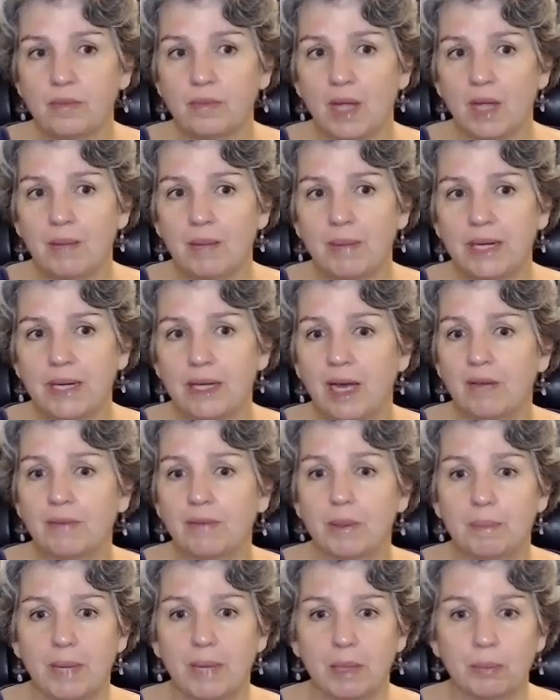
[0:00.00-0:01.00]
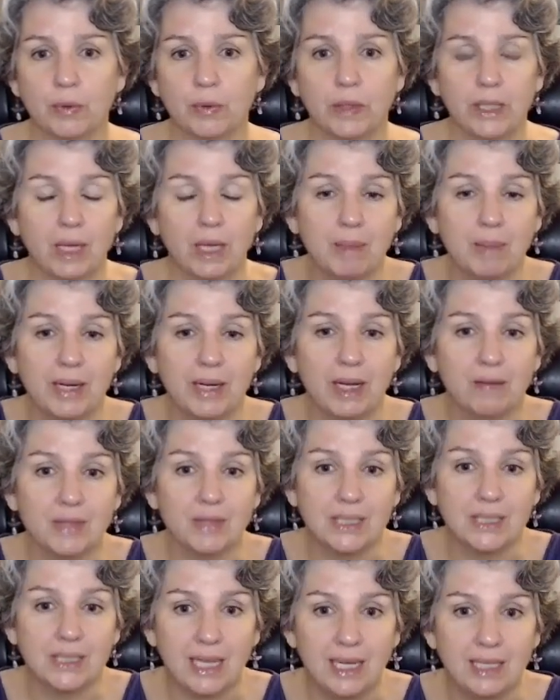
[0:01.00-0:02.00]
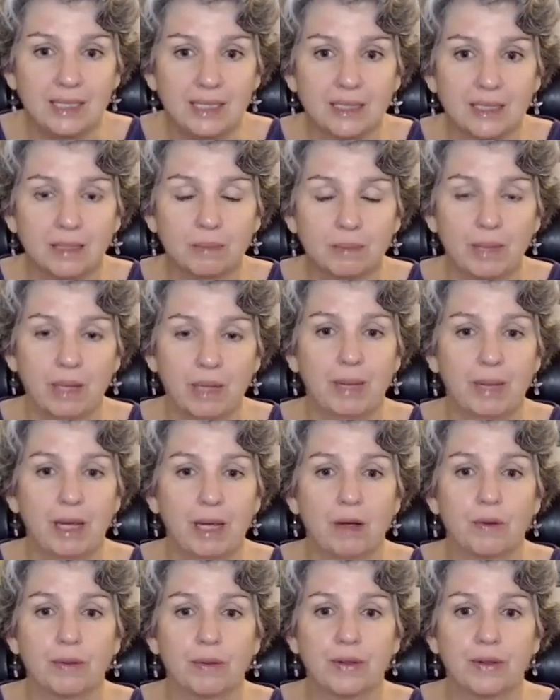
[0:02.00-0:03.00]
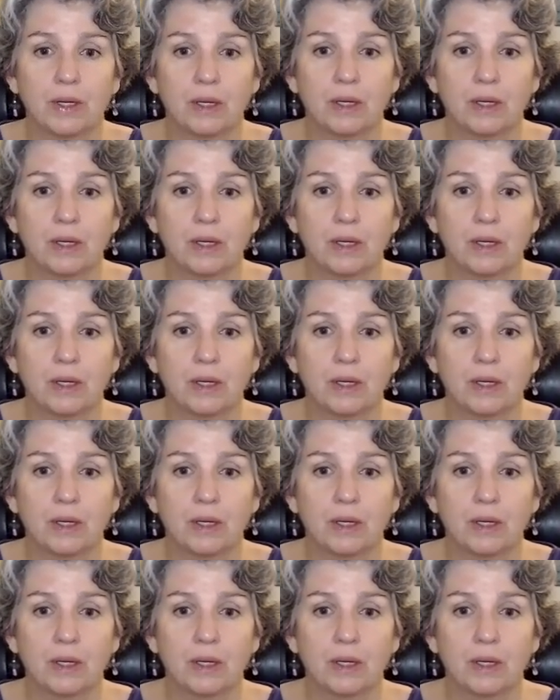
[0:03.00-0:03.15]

I might have a memory. I might have a taste in my mouth.